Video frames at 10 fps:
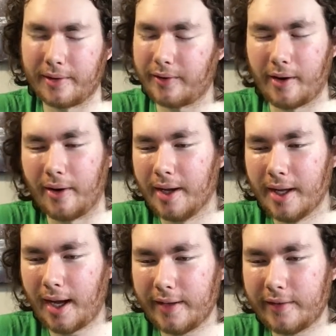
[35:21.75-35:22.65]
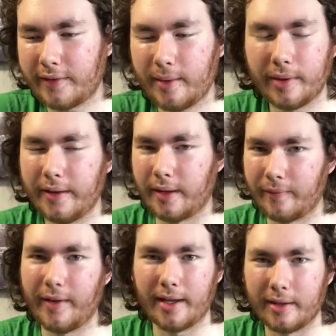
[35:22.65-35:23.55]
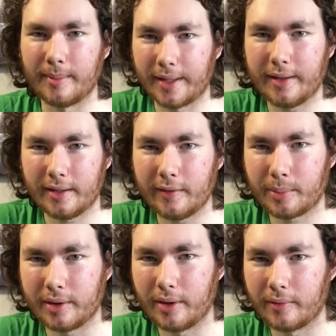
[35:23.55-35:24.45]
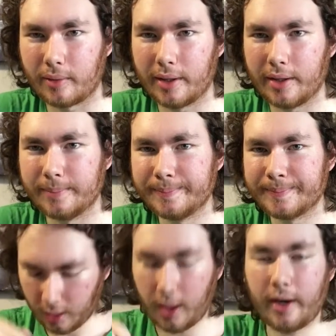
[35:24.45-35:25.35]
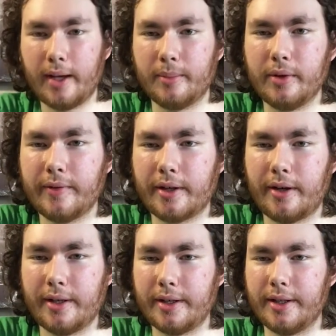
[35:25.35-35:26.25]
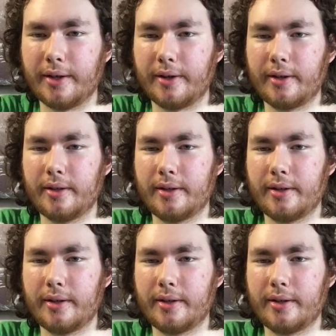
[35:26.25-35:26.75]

So I just say within the fandom, I think he's pretty overrated. All right, moving on here.